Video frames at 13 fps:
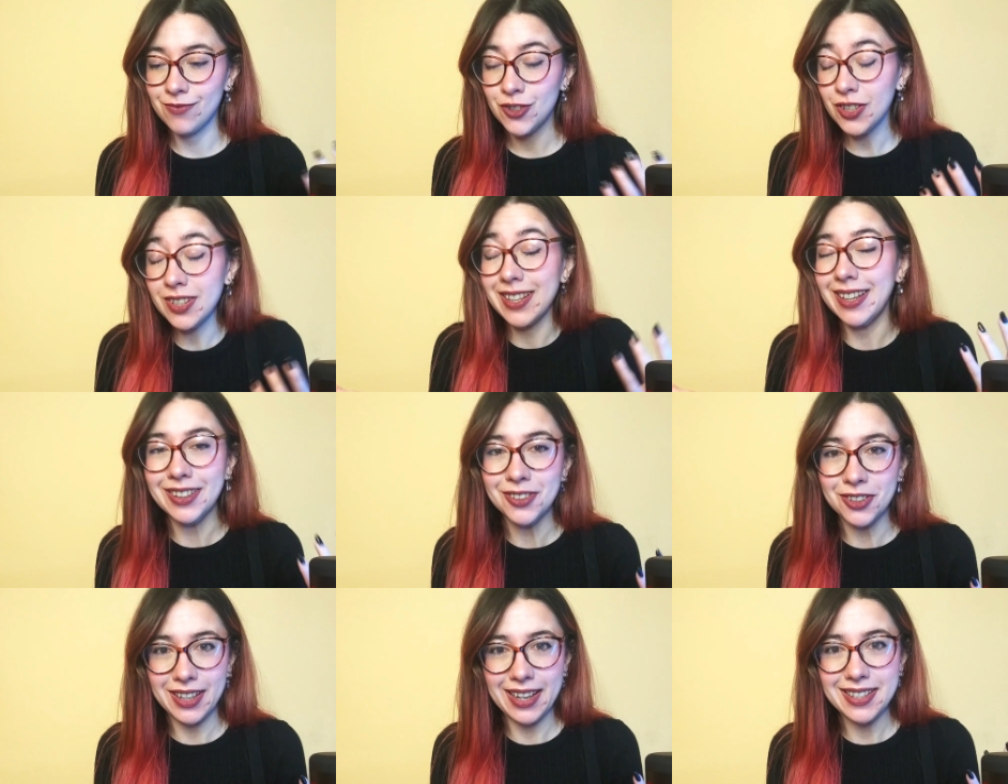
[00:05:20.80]
just the
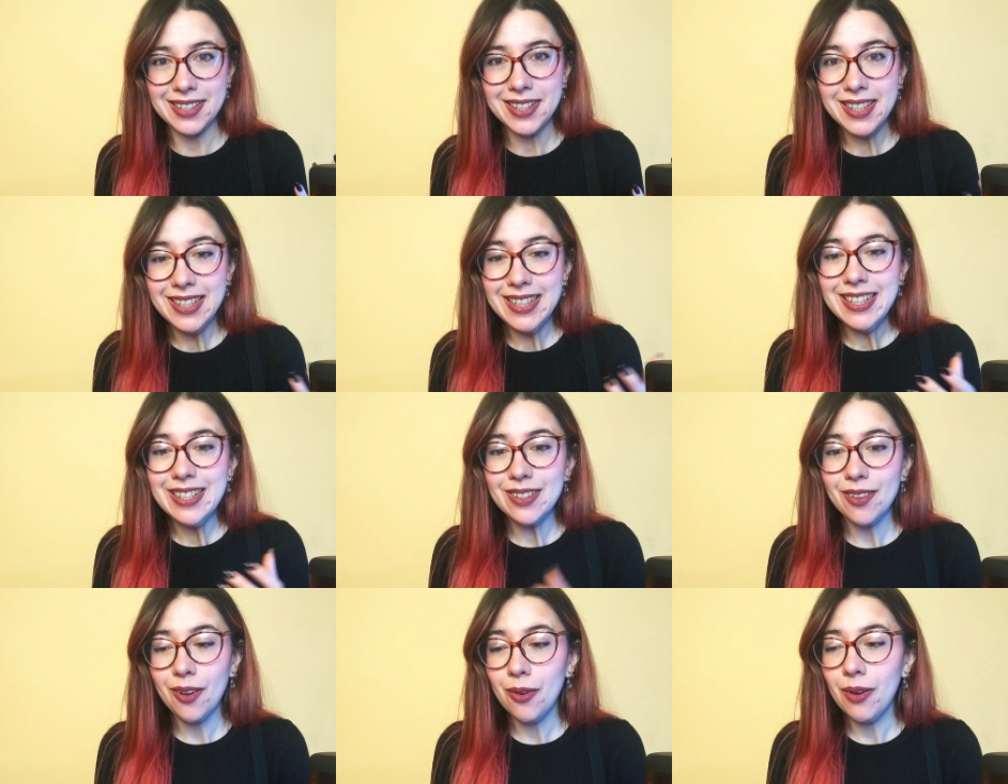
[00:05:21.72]
internet.
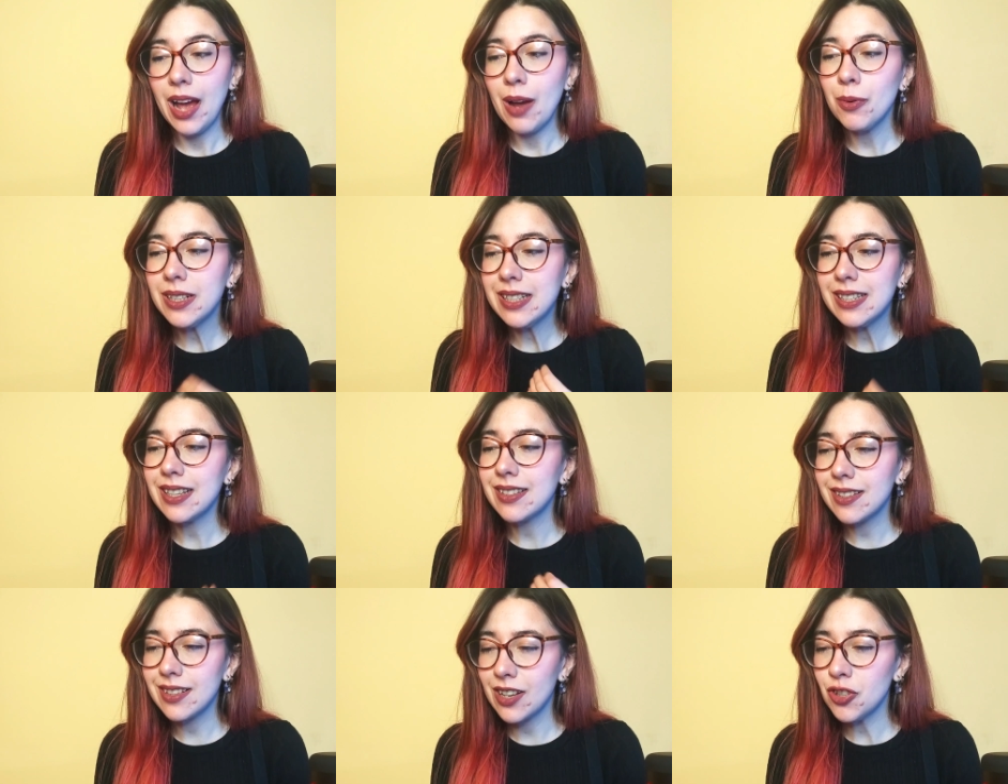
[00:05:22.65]
So I wouldn't say
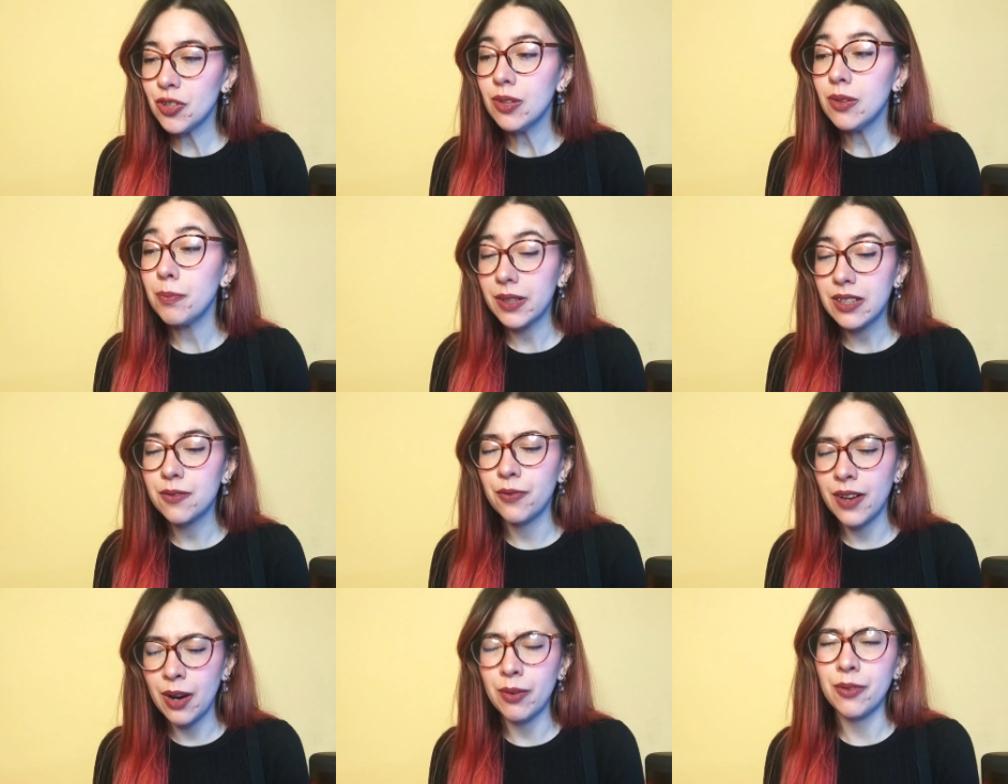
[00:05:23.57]
it's essential, but it's
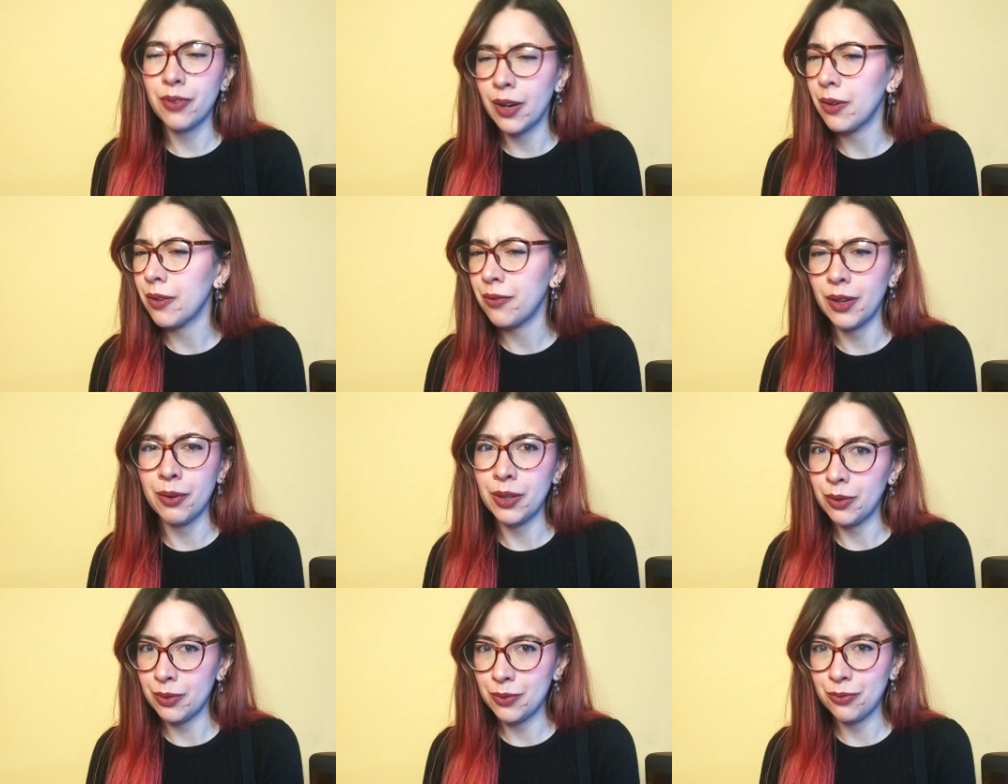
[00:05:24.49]
very, very, very
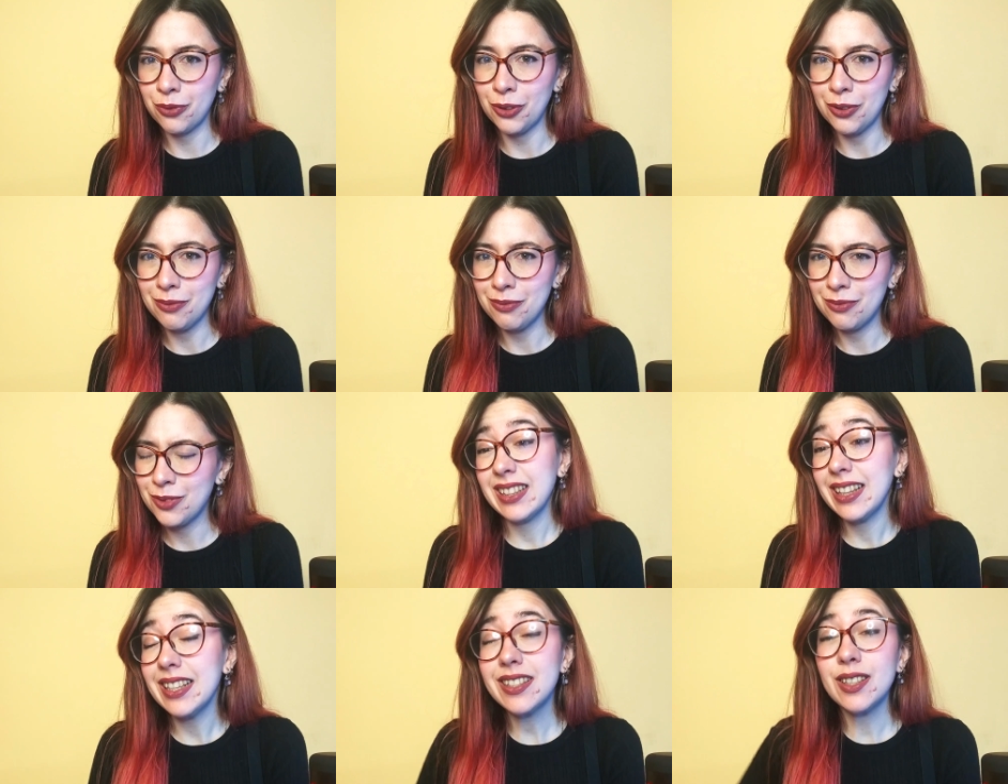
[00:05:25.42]
useful.
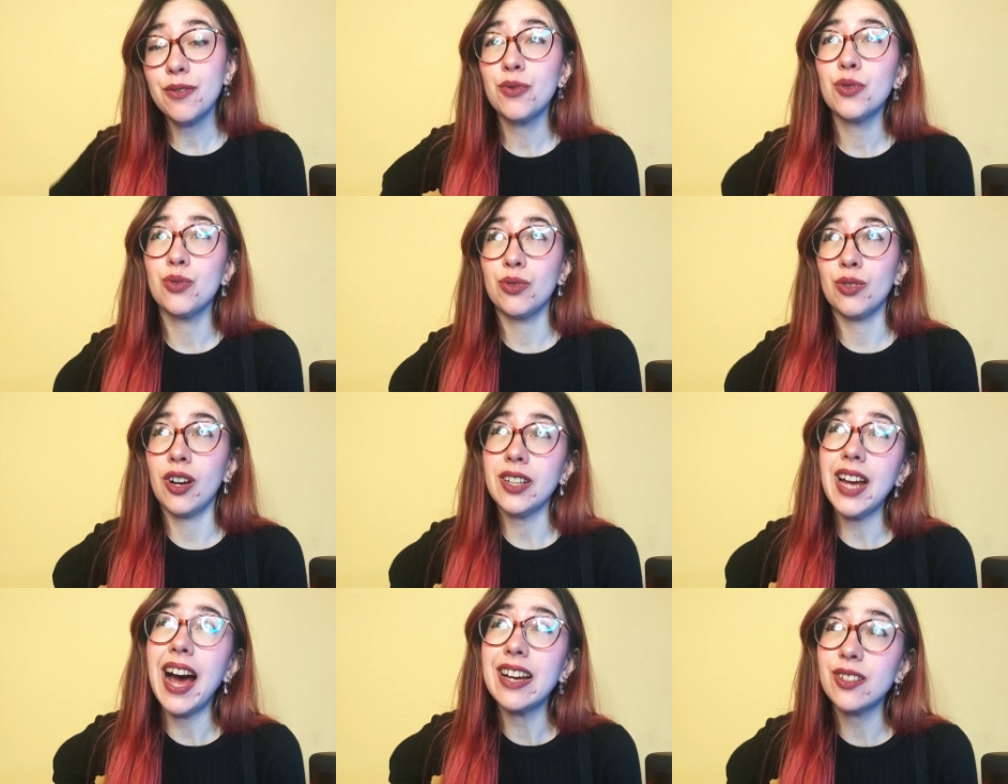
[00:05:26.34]
At least if you do
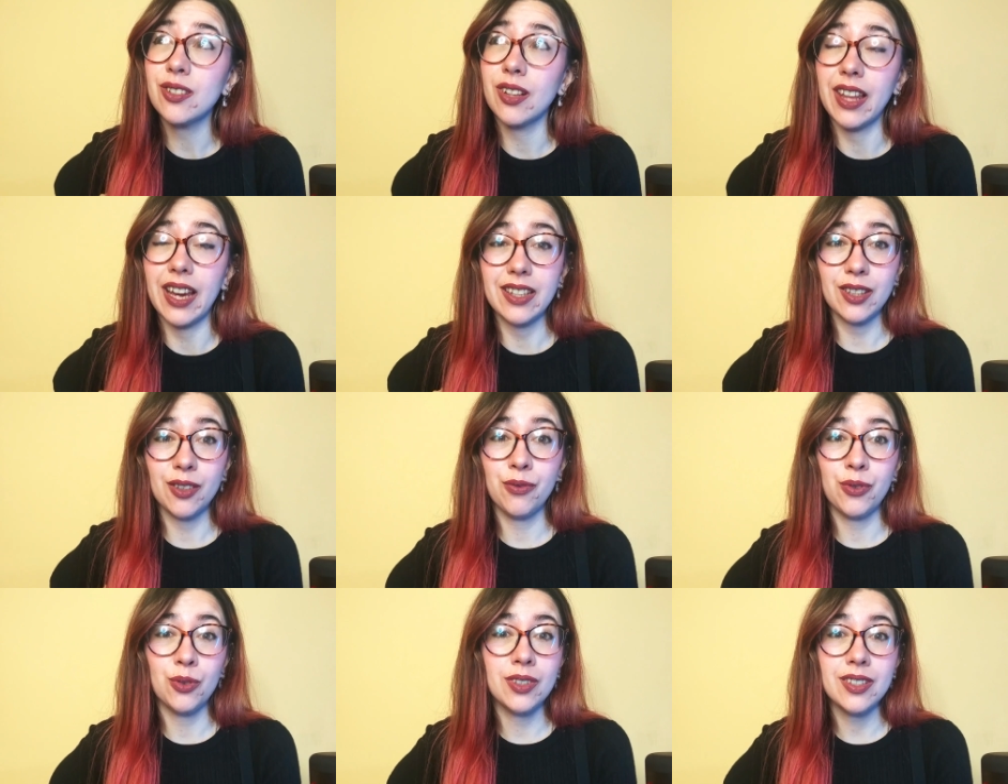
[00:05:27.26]
not isolate,
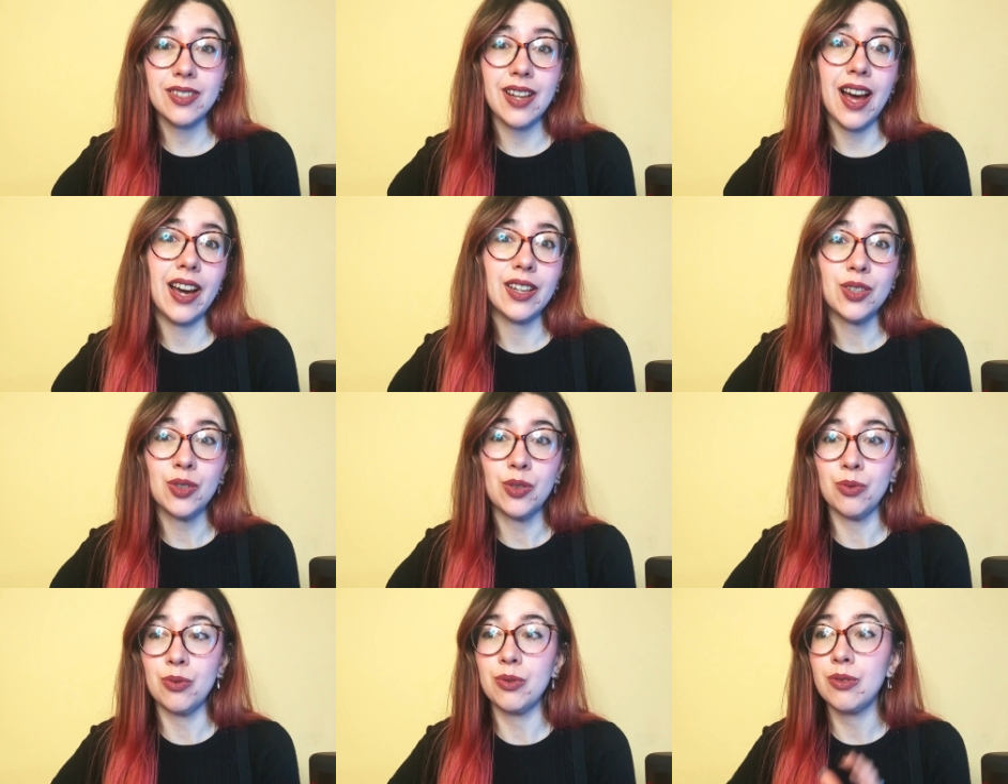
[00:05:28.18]
if you decide
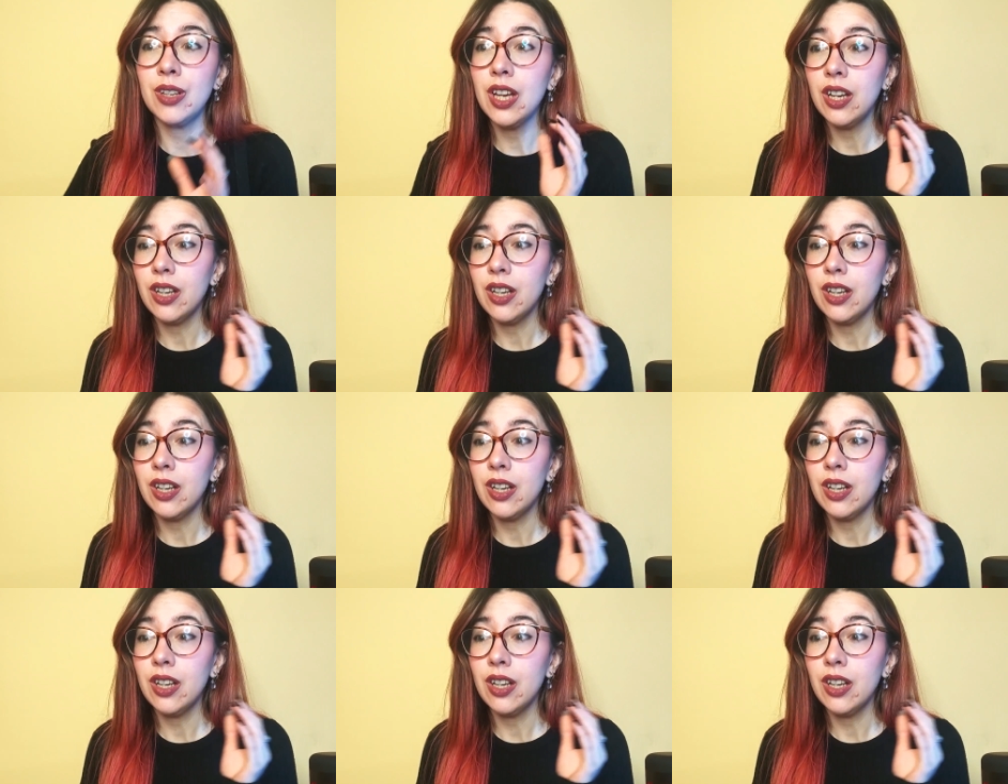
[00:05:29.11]
to